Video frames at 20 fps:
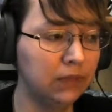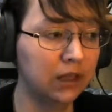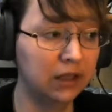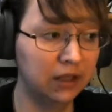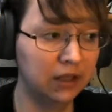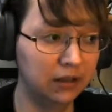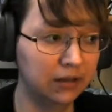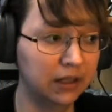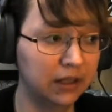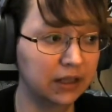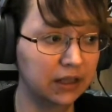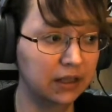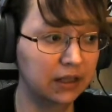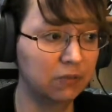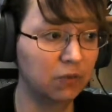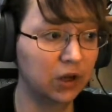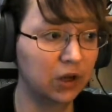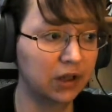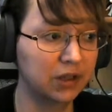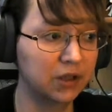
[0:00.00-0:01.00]
Hearing Lin
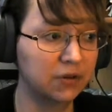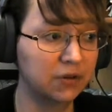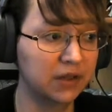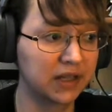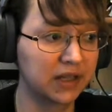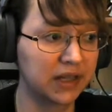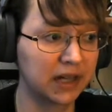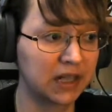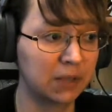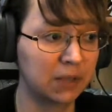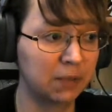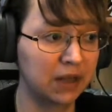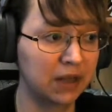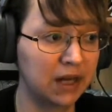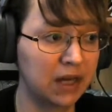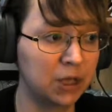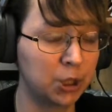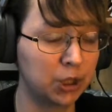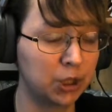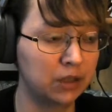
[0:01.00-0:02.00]
Wan Yue's
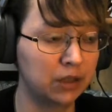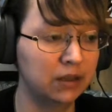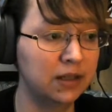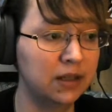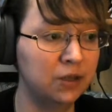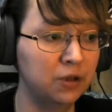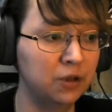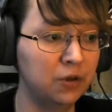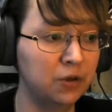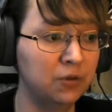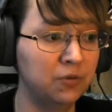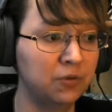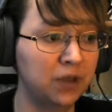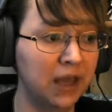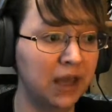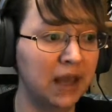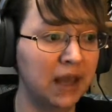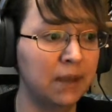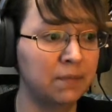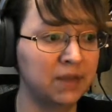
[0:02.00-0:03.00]
explanation, Lin Yu
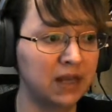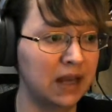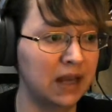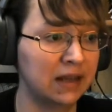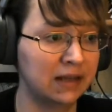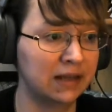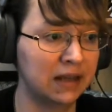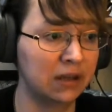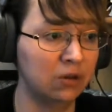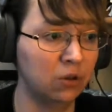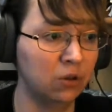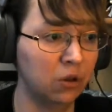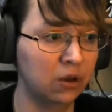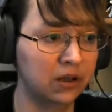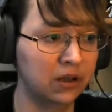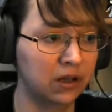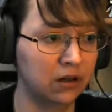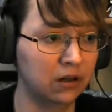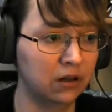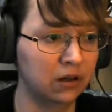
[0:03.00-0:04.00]
gaped as he
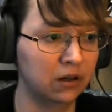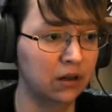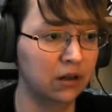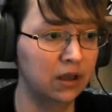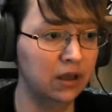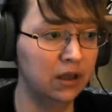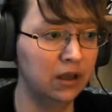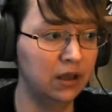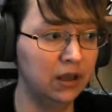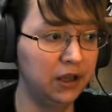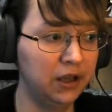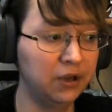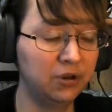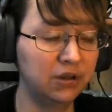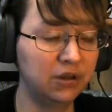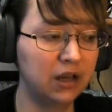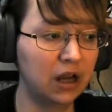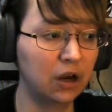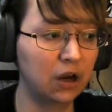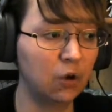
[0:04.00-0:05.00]
looked at her. He could
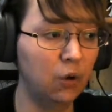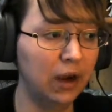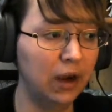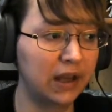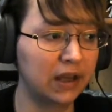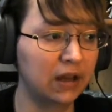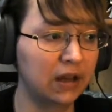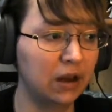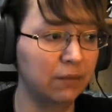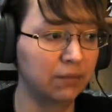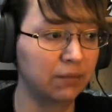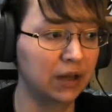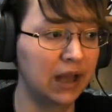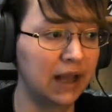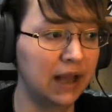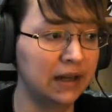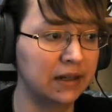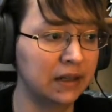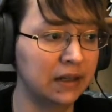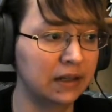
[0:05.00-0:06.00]
not quite
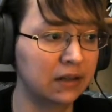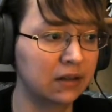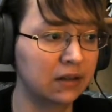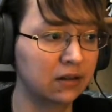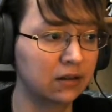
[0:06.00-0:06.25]
comprehend it.